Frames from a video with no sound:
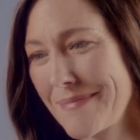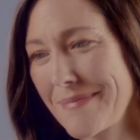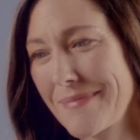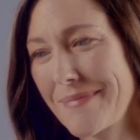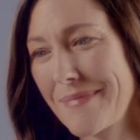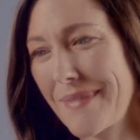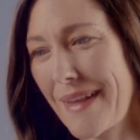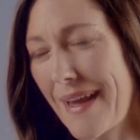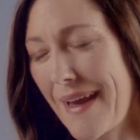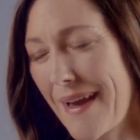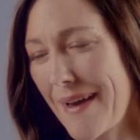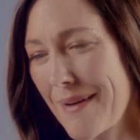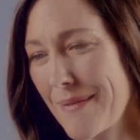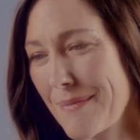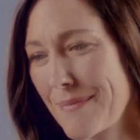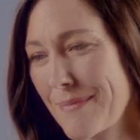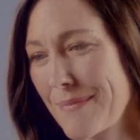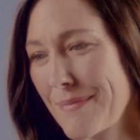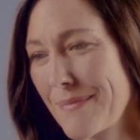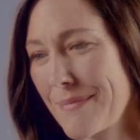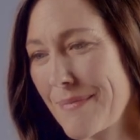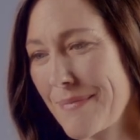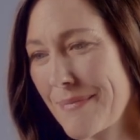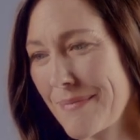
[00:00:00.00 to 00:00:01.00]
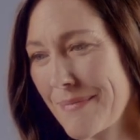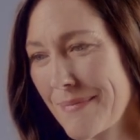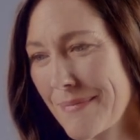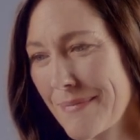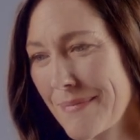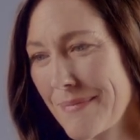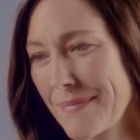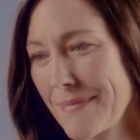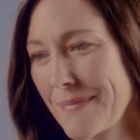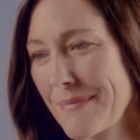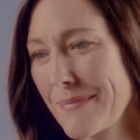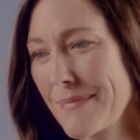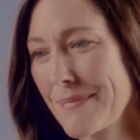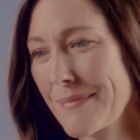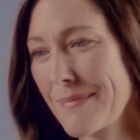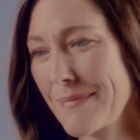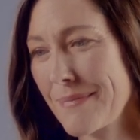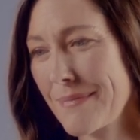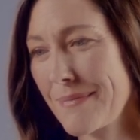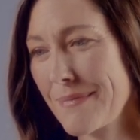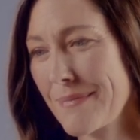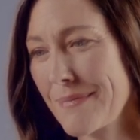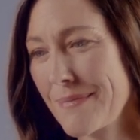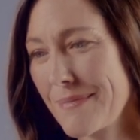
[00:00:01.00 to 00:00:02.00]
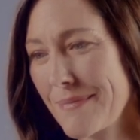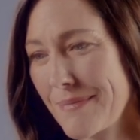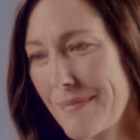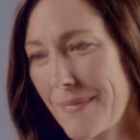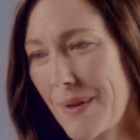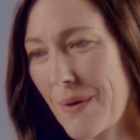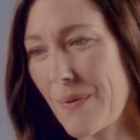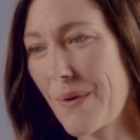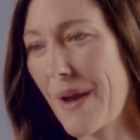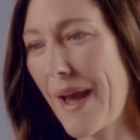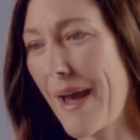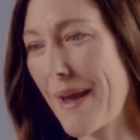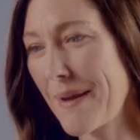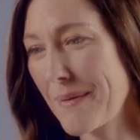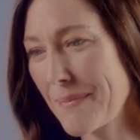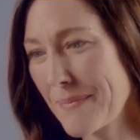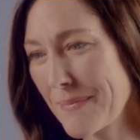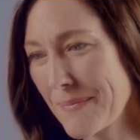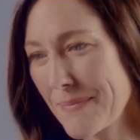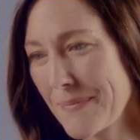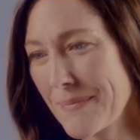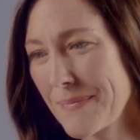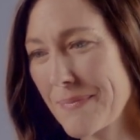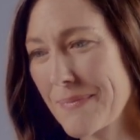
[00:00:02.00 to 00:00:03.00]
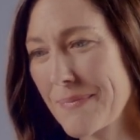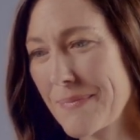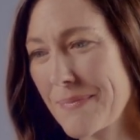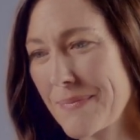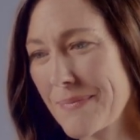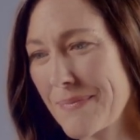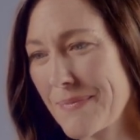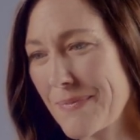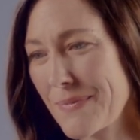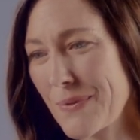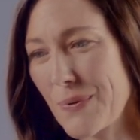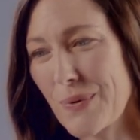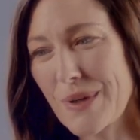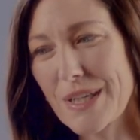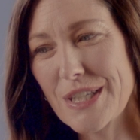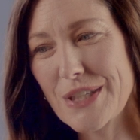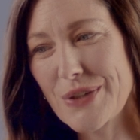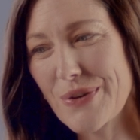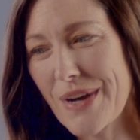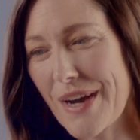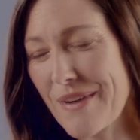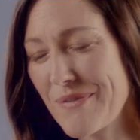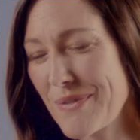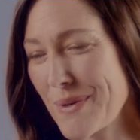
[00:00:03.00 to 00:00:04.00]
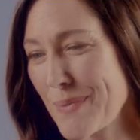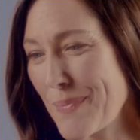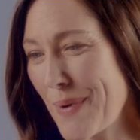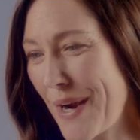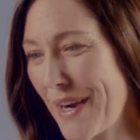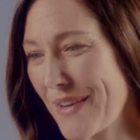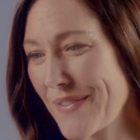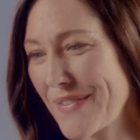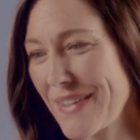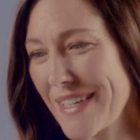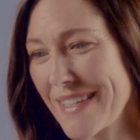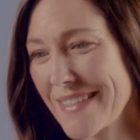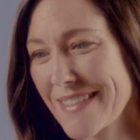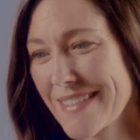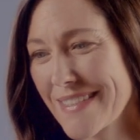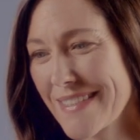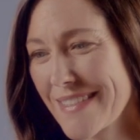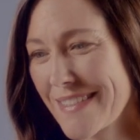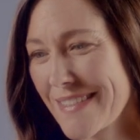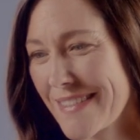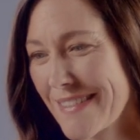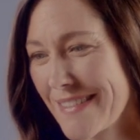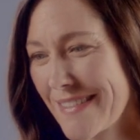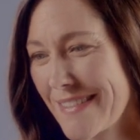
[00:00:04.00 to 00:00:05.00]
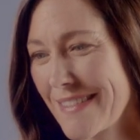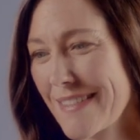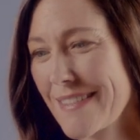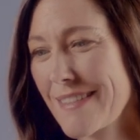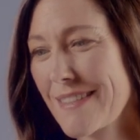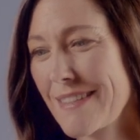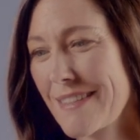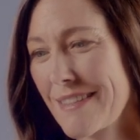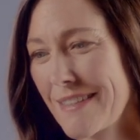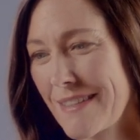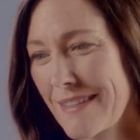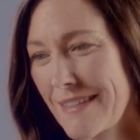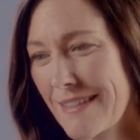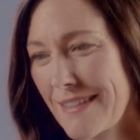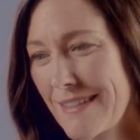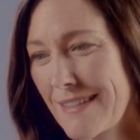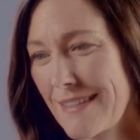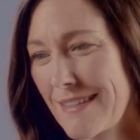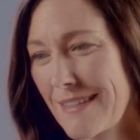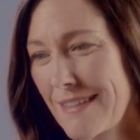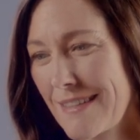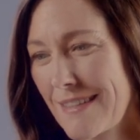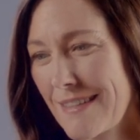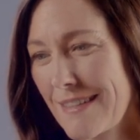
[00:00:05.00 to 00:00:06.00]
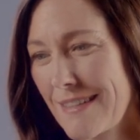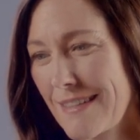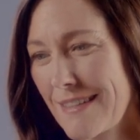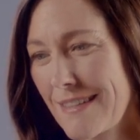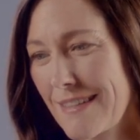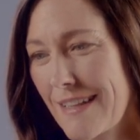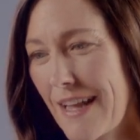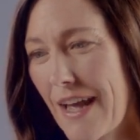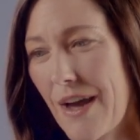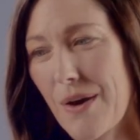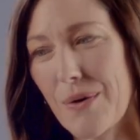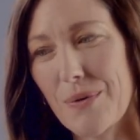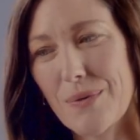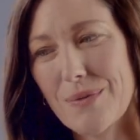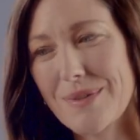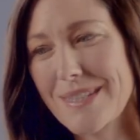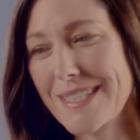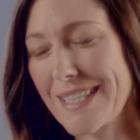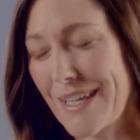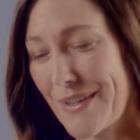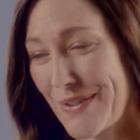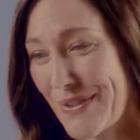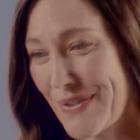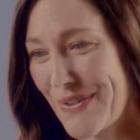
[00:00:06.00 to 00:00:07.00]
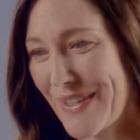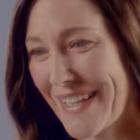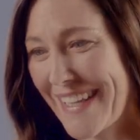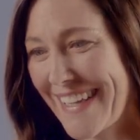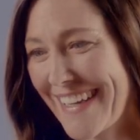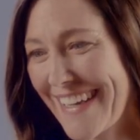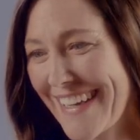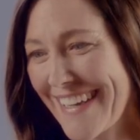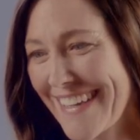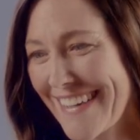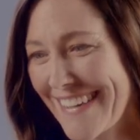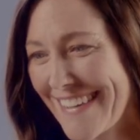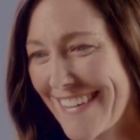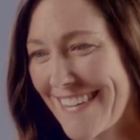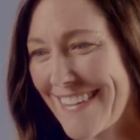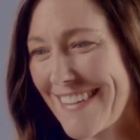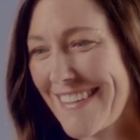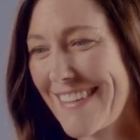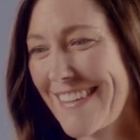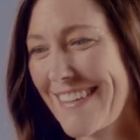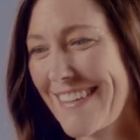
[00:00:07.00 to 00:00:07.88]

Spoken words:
Because every person's experience with an MPN is different, so are the treatment approaches to managing their symptoms. By talking with your healthcare team,